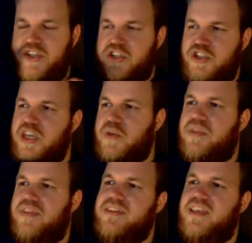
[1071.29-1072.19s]
shtick
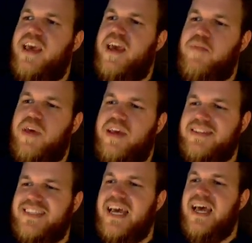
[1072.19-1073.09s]
with this game,
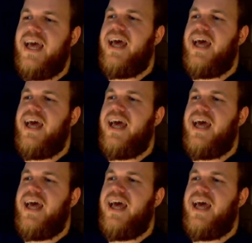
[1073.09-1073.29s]
because